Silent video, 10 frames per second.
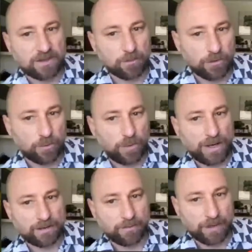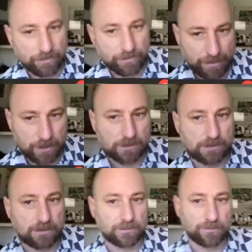Infants double their weight
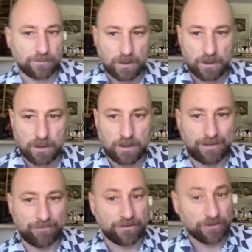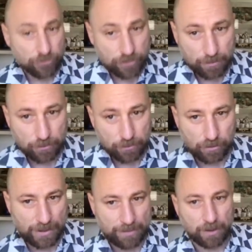by 3 months.
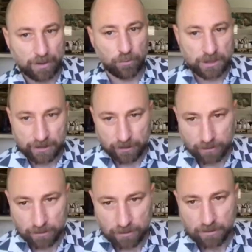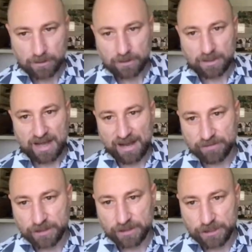Infants triple their weight by 1 year.
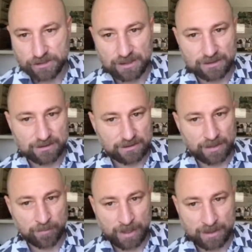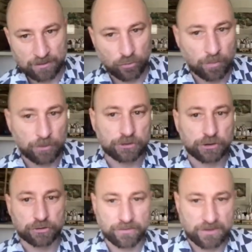Average is not the same
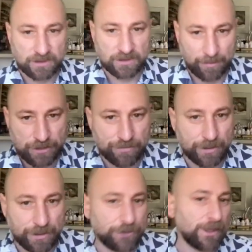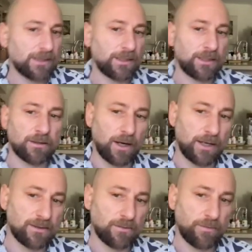as normal. Children of the same age vary
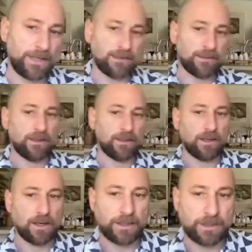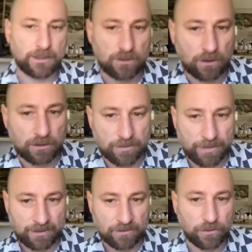greatly in their heights and weight.
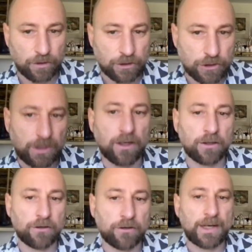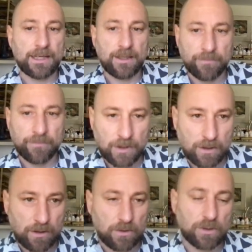Height depends largely on
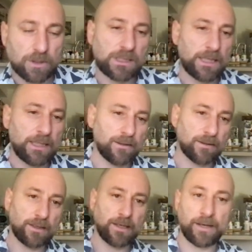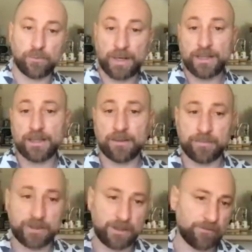heredity. Of course, height
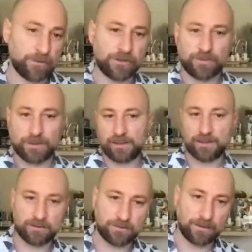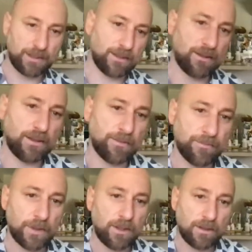and weight can be influenced by things
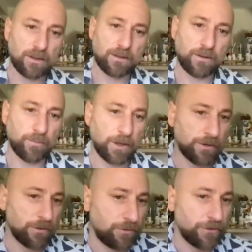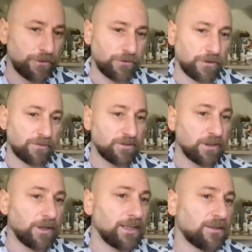like mother's
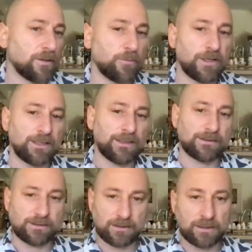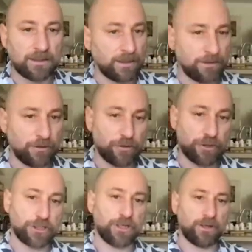use of cigarettes during
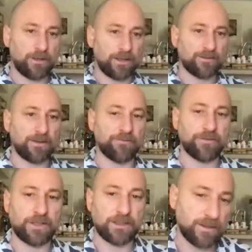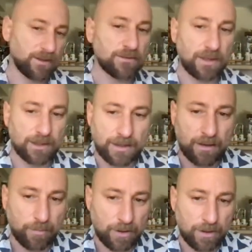pregnancy and nutrition as an infant,
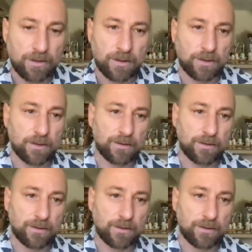things like that.